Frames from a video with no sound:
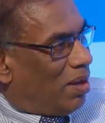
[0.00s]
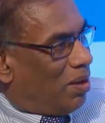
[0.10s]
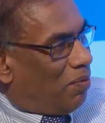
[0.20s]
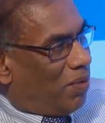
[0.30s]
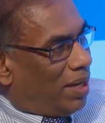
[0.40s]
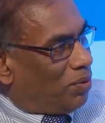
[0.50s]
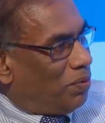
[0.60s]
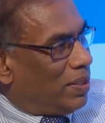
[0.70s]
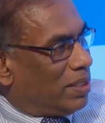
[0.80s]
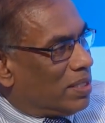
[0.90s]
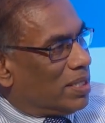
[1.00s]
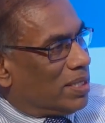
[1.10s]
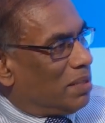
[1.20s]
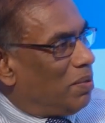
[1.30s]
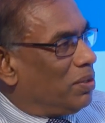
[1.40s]
Where do we discuss
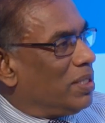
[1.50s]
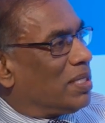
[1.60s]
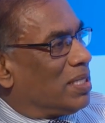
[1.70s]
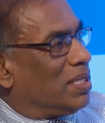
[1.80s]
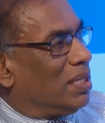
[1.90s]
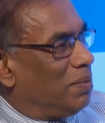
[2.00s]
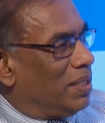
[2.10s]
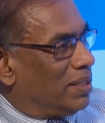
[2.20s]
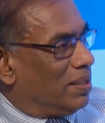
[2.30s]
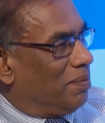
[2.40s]
about the sustainability?